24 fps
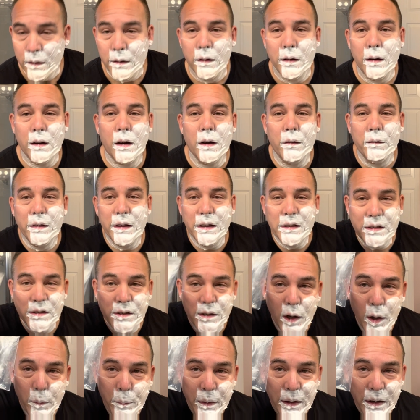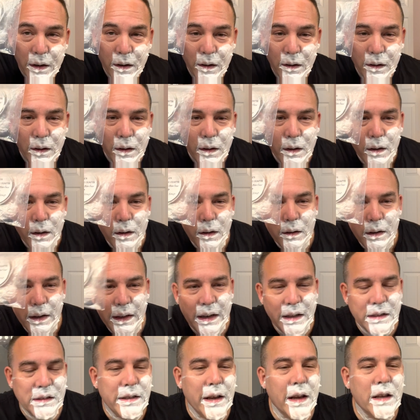this soap here, and
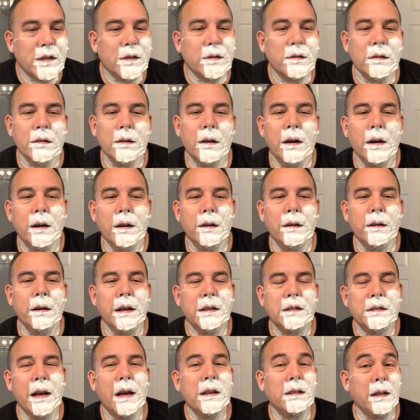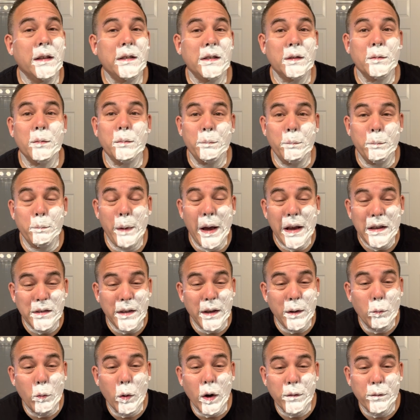it says this is
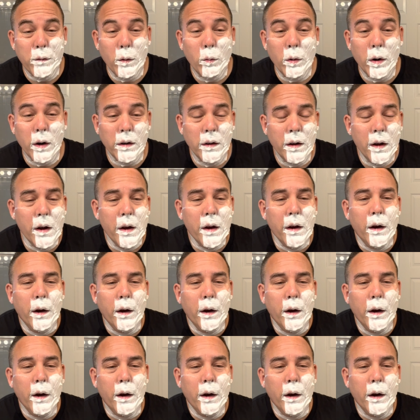basically word for word.